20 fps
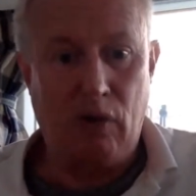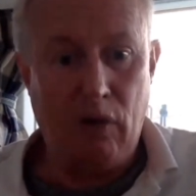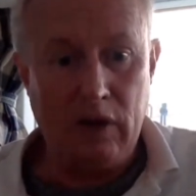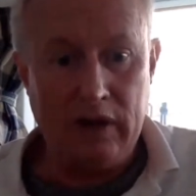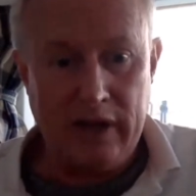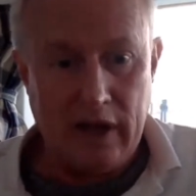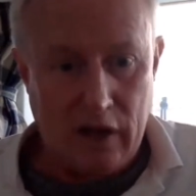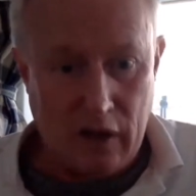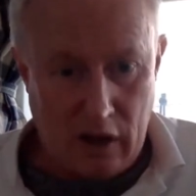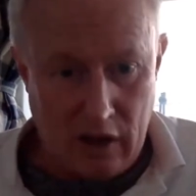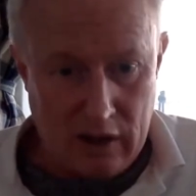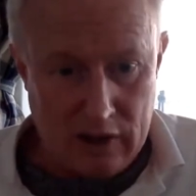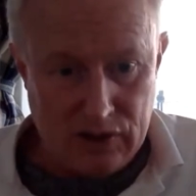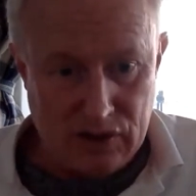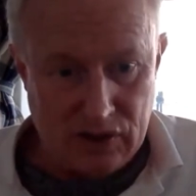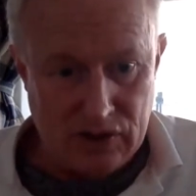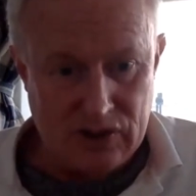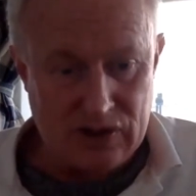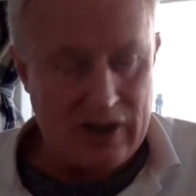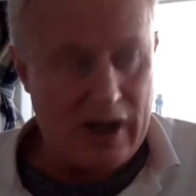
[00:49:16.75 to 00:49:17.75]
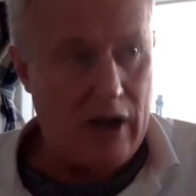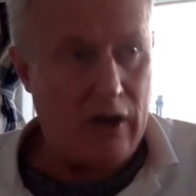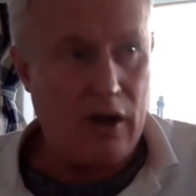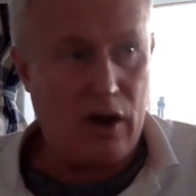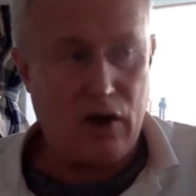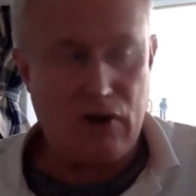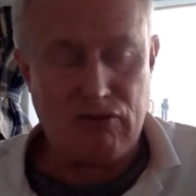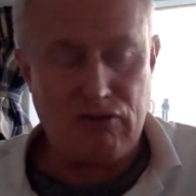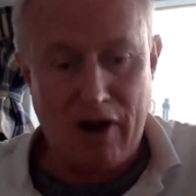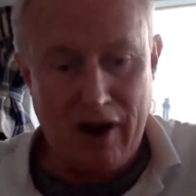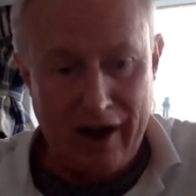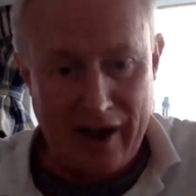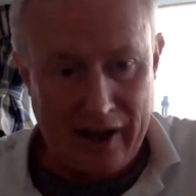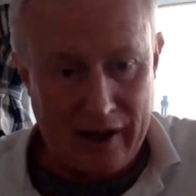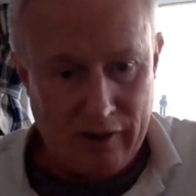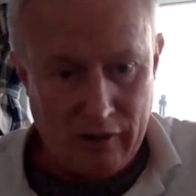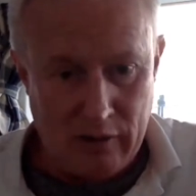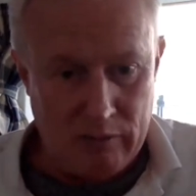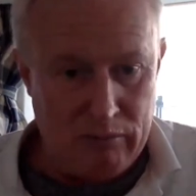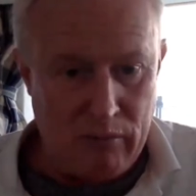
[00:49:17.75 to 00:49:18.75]
all the ecologists now are
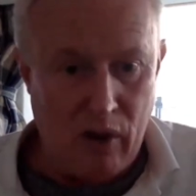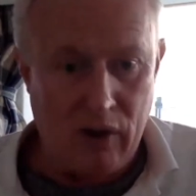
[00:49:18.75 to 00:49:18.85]
crying on